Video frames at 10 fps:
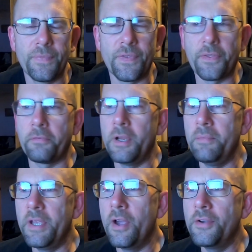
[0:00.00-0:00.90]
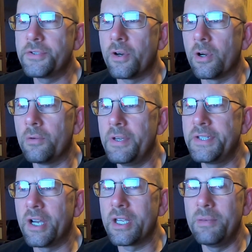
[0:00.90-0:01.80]
the Three Amigos, or are we
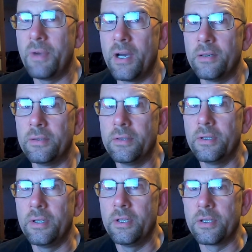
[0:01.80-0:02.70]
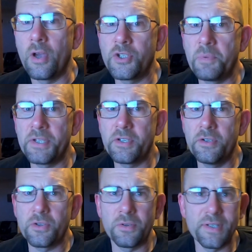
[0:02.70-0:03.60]
talking about
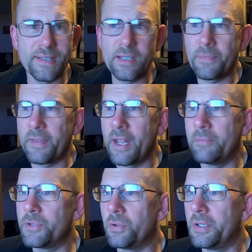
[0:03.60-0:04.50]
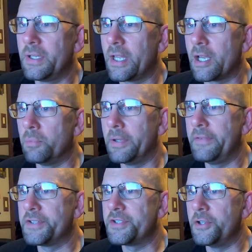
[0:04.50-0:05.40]
Ghostbusters, or is this something that I'm totally like
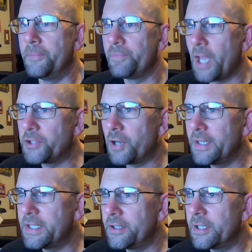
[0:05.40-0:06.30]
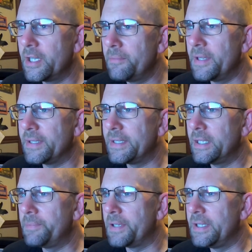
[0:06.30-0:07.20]
oblivious to? I tried telling him it
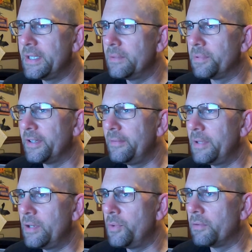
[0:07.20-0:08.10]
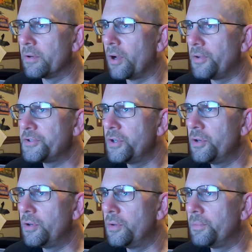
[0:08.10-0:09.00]
did, but he didn't believe me. We were
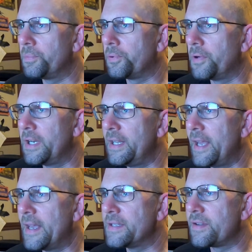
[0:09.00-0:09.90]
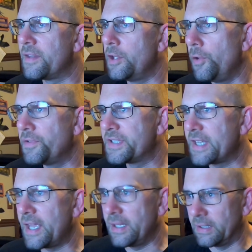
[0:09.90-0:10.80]
also pretty, as the youths
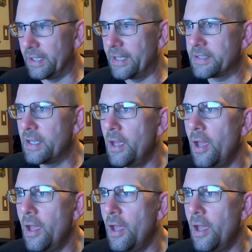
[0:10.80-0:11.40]
say, lit.